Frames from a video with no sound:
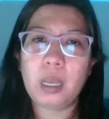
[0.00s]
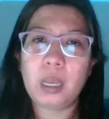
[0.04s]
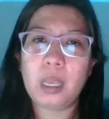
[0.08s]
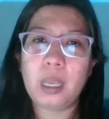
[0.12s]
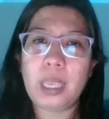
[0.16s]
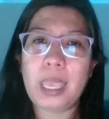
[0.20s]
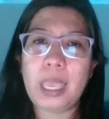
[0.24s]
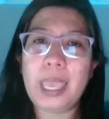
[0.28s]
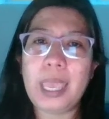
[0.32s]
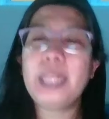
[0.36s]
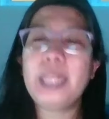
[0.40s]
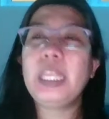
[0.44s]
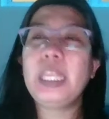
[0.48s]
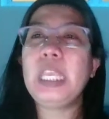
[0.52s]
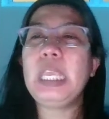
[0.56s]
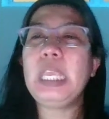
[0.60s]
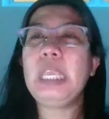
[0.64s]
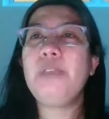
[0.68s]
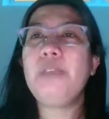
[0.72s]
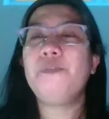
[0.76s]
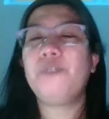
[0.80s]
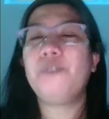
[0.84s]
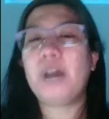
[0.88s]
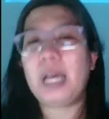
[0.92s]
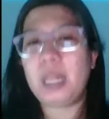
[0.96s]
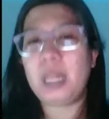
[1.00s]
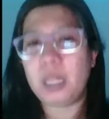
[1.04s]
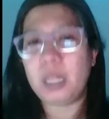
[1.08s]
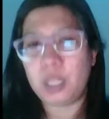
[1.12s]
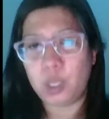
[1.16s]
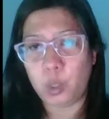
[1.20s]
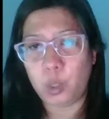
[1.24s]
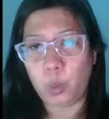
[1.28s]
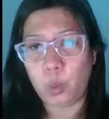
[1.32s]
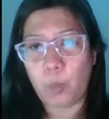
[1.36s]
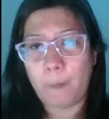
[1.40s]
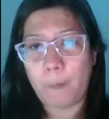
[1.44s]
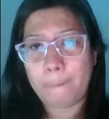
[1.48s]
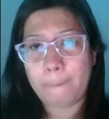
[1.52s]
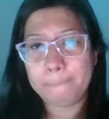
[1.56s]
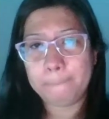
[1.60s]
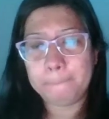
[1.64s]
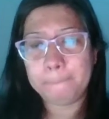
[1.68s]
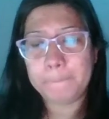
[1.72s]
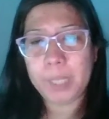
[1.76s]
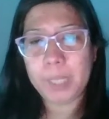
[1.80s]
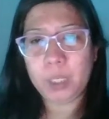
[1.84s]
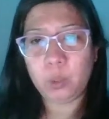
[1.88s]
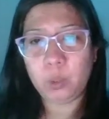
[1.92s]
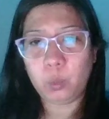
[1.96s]
any value
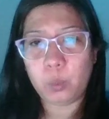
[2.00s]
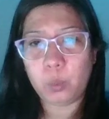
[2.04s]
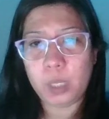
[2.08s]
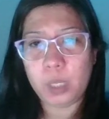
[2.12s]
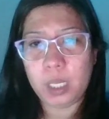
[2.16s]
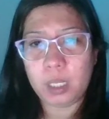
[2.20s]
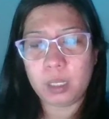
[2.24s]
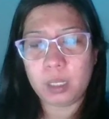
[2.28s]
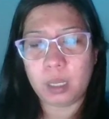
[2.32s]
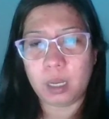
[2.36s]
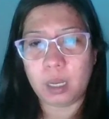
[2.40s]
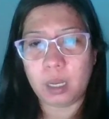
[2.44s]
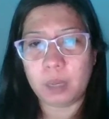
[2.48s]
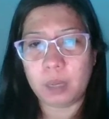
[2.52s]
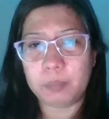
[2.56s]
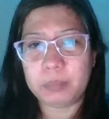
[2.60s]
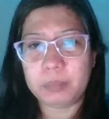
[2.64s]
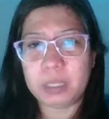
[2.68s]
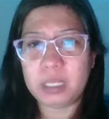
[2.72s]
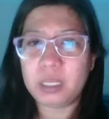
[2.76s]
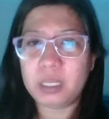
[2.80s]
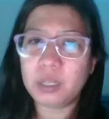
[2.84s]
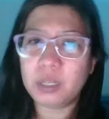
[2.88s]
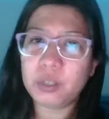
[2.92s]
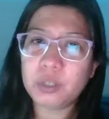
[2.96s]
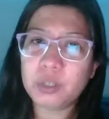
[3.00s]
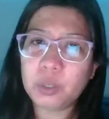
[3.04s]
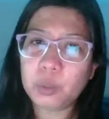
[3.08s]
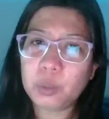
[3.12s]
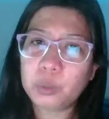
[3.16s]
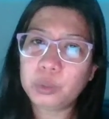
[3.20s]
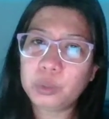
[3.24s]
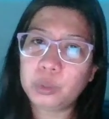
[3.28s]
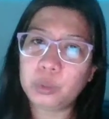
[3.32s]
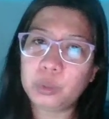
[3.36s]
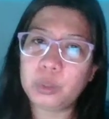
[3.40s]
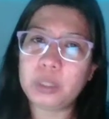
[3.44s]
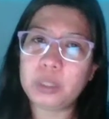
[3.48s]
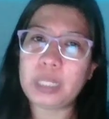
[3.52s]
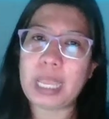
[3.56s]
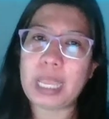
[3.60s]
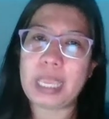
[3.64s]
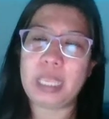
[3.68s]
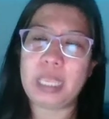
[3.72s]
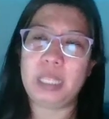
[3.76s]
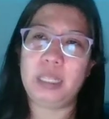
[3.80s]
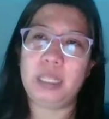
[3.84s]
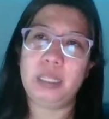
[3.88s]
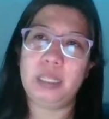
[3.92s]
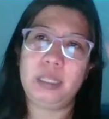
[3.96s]
between 0 to
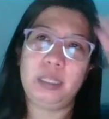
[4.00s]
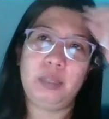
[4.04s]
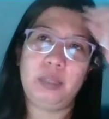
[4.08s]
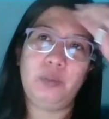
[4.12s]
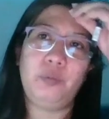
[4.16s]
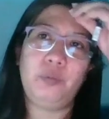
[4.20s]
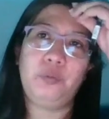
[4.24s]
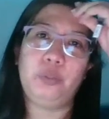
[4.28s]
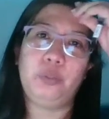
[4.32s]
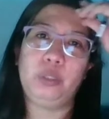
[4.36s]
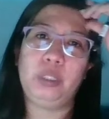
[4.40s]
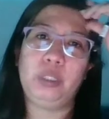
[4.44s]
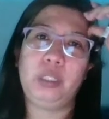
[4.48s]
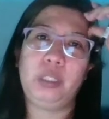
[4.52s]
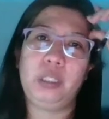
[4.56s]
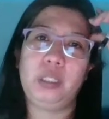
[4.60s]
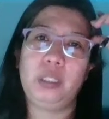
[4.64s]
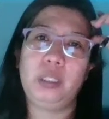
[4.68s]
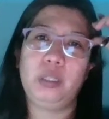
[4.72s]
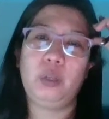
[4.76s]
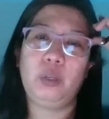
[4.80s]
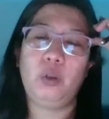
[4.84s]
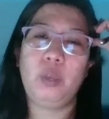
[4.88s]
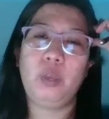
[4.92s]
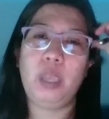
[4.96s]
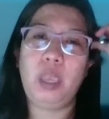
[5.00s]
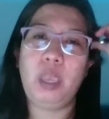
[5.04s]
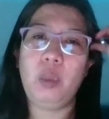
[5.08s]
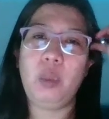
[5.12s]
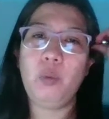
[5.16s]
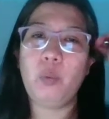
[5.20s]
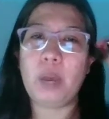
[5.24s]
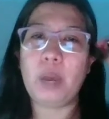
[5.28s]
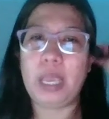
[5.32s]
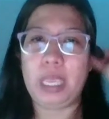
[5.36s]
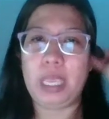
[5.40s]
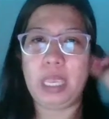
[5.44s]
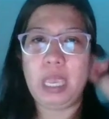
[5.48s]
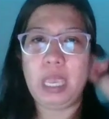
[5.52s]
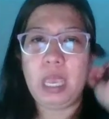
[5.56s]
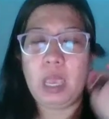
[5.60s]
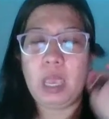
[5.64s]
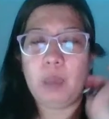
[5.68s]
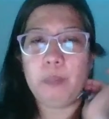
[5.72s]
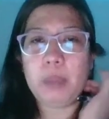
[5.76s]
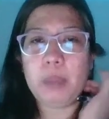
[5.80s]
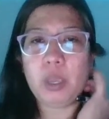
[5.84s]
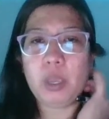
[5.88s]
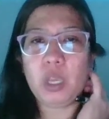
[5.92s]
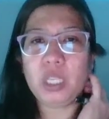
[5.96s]
9 volts. Okay, why?
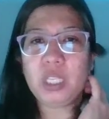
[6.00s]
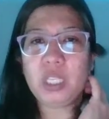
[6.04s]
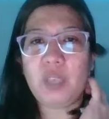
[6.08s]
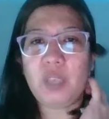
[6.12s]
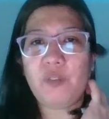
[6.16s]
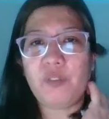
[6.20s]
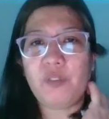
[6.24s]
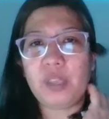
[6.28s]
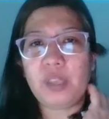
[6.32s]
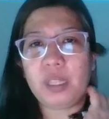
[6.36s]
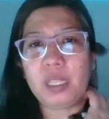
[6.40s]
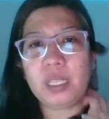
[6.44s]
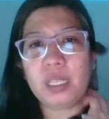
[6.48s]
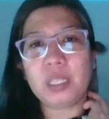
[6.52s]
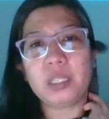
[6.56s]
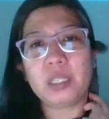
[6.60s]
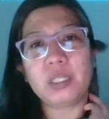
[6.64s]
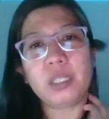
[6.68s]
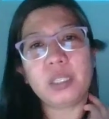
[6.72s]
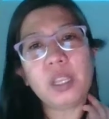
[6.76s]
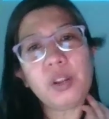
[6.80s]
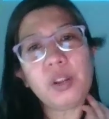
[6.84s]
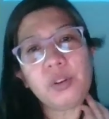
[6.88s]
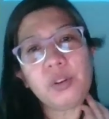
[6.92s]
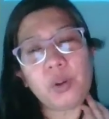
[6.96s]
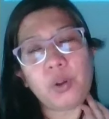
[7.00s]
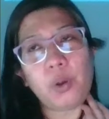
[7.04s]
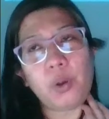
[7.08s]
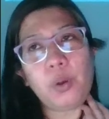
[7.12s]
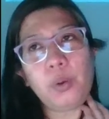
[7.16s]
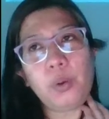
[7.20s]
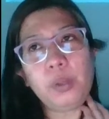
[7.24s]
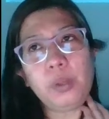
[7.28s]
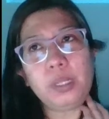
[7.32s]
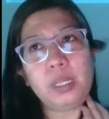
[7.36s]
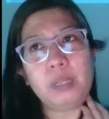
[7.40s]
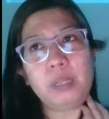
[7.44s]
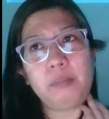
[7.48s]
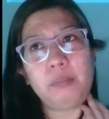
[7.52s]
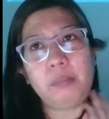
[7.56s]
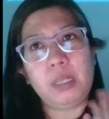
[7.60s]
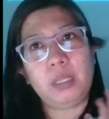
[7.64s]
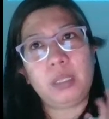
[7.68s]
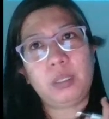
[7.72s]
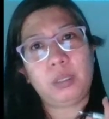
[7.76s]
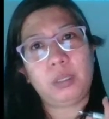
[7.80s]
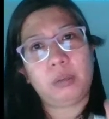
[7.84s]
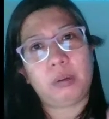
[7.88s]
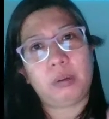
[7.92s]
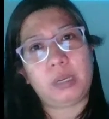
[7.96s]
Because if it is 0, that
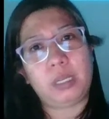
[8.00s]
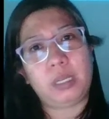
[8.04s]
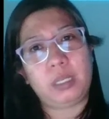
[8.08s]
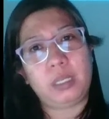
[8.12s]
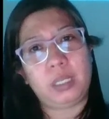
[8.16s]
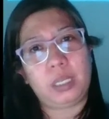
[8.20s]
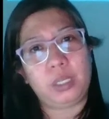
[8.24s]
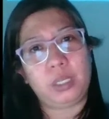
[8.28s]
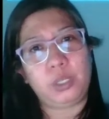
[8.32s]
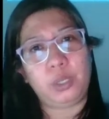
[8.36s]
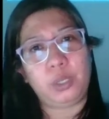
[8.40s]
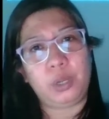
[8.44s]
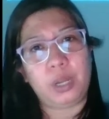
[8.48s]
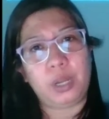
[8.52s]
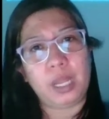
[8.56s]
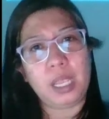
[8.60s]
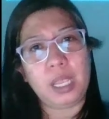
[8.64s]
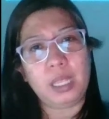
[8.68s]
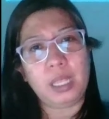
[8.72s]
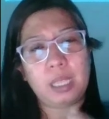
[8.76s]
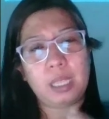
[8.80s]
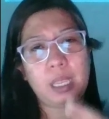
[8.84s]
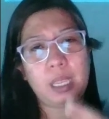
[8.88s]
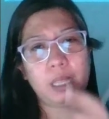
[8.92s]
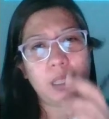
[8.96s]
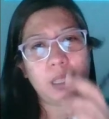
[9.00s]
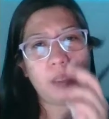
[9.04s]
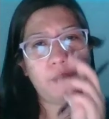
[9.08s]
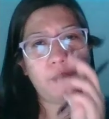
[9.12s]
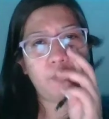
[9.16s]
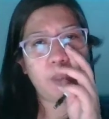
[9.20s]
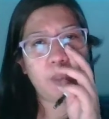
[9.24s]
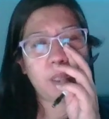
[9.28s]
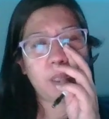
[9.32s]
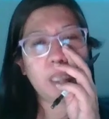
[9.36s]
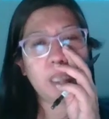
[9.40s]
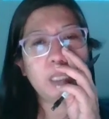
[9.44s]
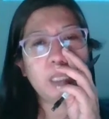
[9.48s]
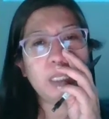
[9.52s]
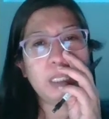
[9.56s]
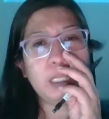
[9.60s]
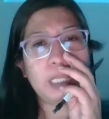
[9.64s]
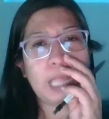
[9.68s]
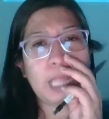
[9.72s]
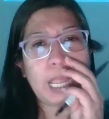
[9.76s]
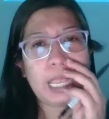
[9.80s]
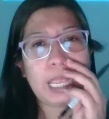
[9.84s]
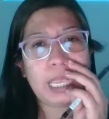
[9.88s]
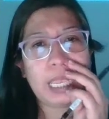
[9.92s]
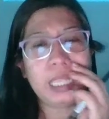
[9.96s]
means you are saturated. If it is
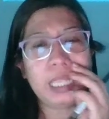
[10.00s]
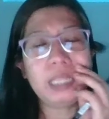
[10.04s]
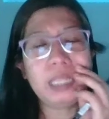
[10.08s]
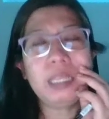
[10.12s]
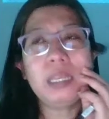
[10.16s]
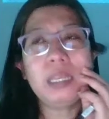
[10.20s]
9,